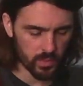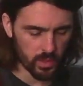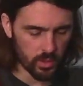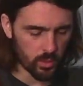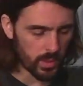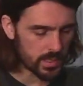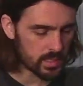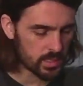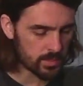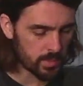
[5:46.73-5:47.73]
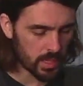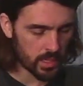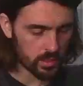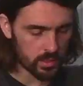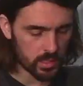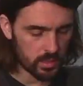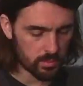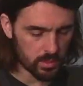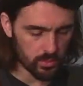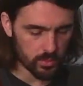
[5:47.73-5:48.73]
Why does this man keep
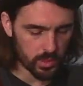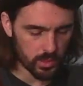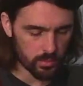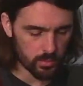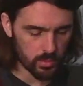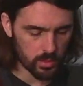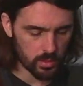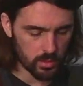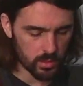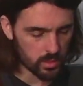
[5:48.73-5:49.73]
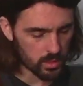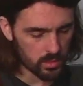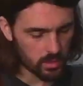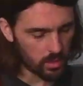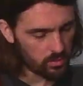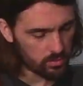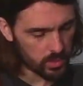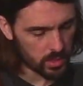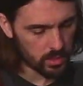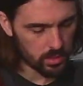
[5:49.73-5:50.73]
me from him and not love
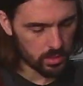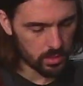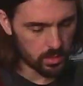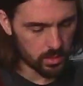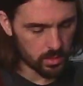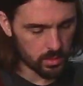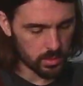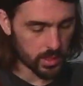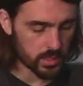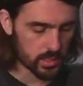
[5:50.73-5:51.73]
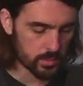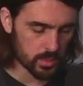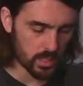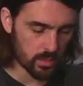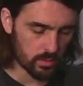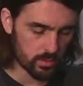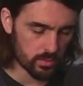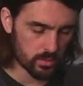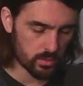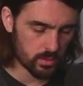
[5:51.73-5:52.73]
me? He asked himself,
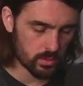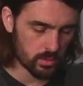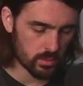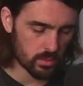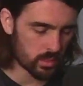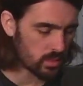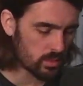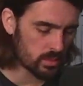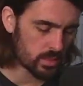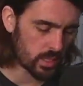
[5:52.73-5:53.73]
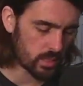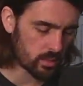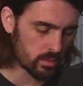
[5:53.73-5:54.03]
and he couldn't tell.